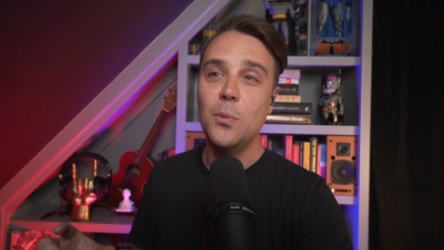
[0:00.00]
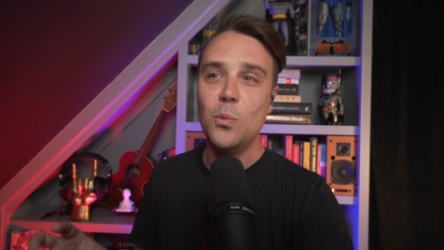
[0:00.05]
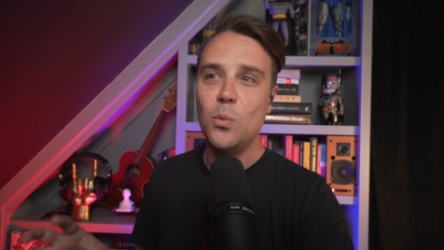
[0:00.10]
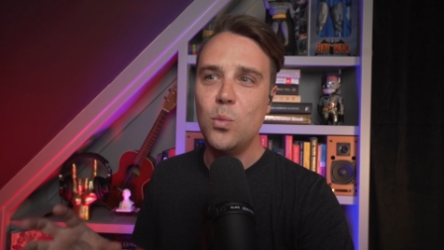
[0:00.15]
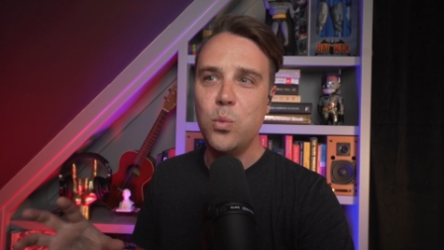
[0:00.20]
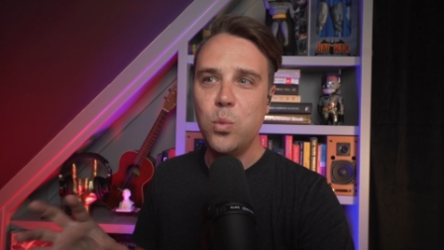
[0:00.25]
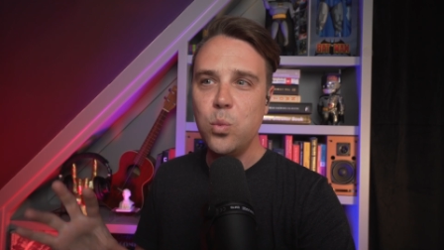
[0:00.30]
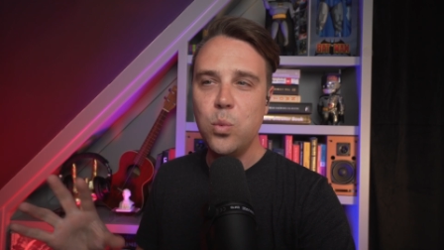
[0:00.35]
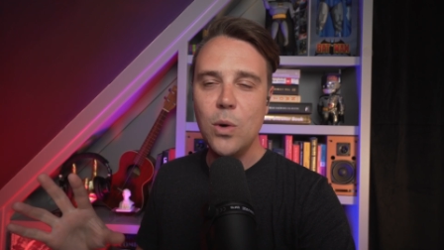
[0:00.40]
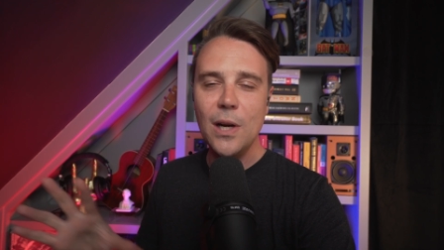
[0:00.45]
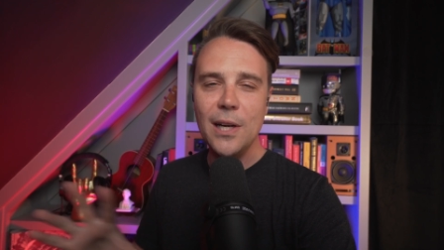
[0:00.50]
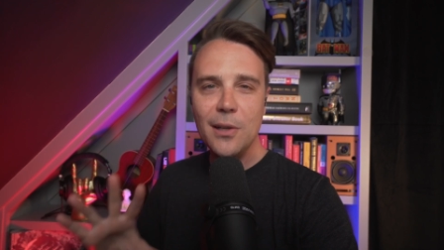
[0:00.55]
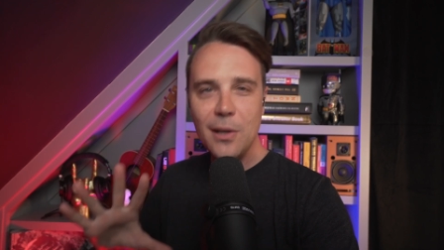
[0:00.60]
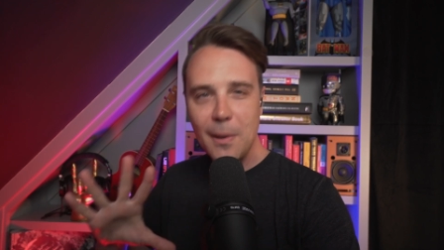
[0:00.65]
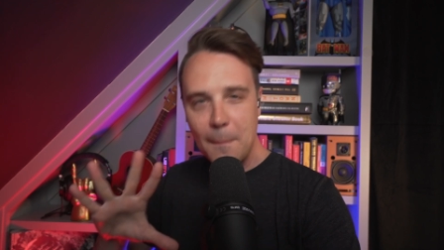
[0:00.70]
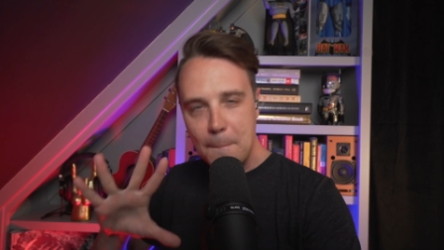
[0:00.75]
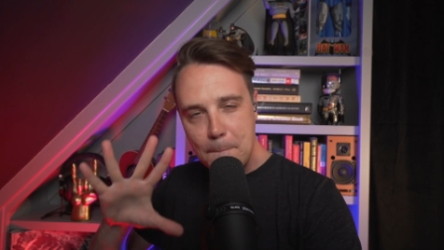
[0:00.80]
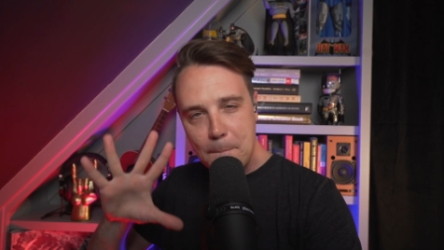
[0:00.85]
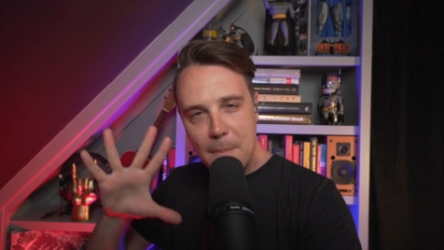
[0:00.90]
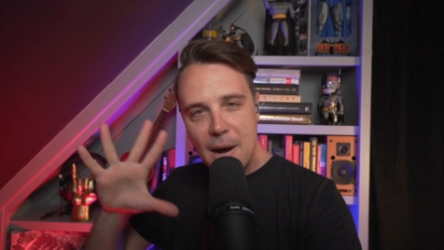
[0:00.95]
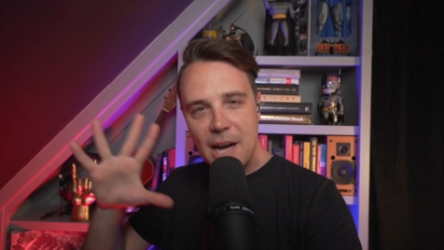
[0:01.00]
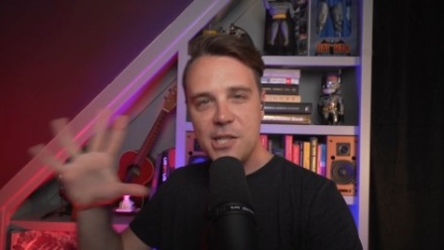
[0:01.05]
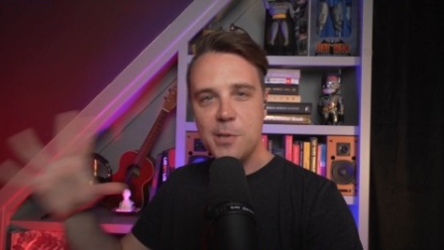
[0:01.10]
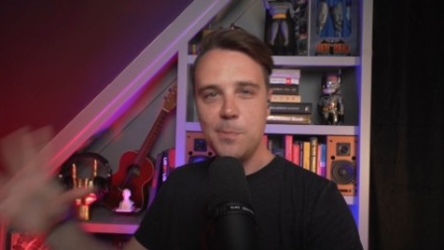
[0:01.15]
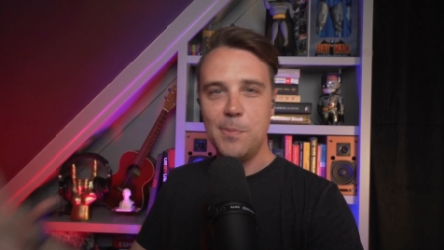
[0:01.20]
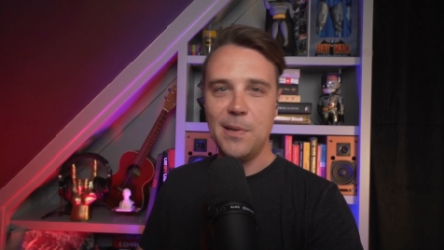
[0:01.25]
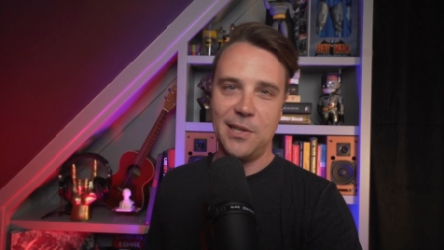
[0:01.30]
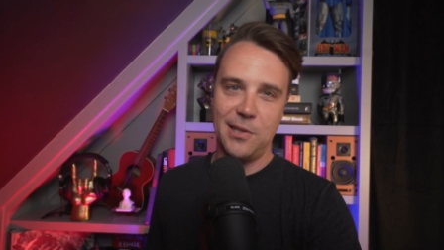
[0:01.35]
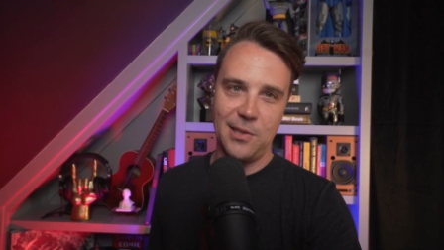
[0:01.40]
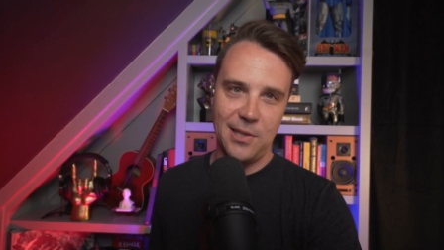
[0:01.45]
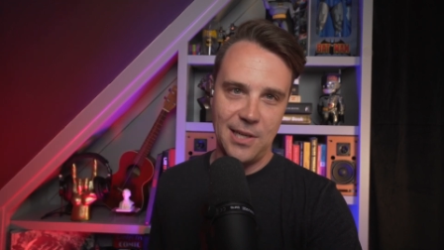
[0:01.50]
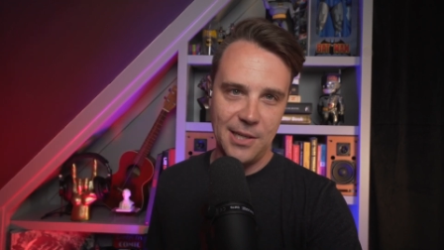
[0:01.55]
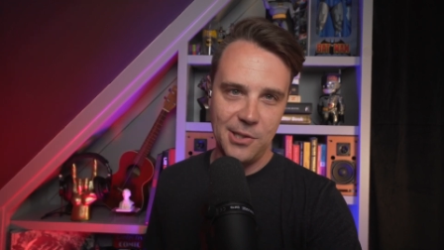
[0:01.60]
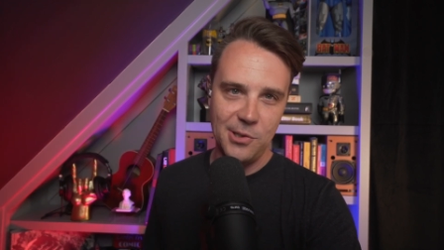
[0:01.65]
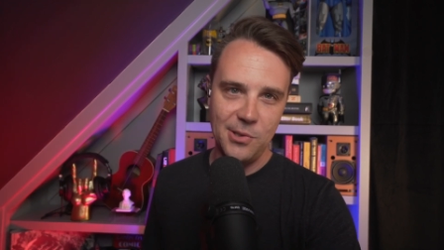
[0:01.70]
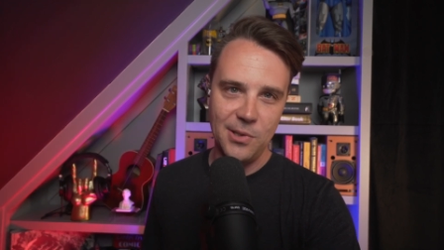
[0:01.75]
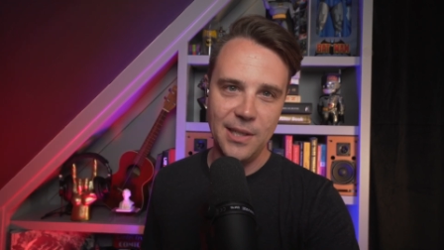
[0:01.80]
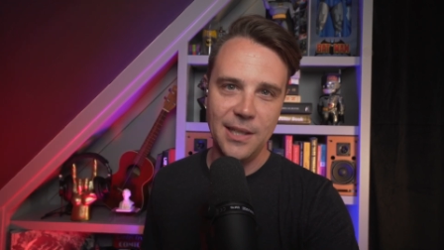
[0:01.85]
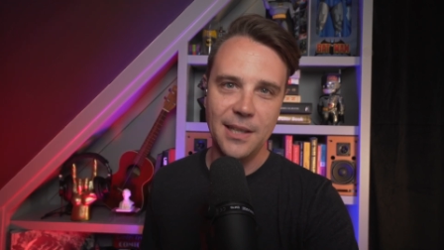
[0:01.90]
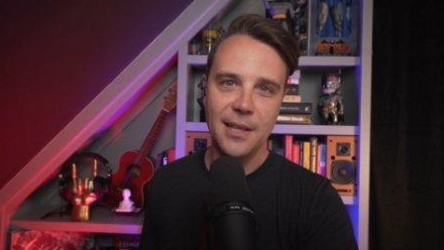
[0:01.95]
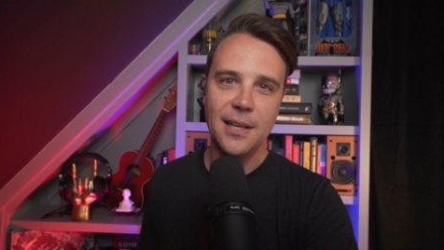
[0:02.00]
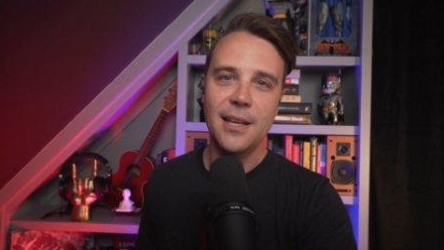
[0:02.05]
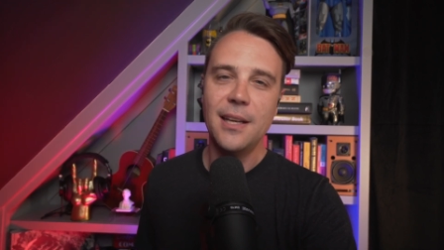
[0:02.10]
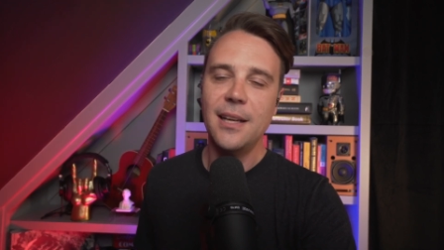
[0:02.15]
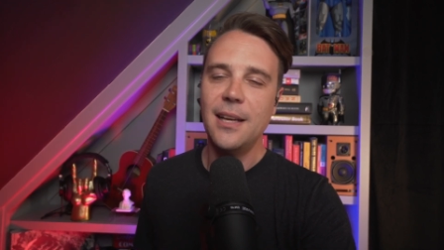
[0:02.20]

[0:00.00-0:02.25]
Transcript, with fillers: We're a much bigger country,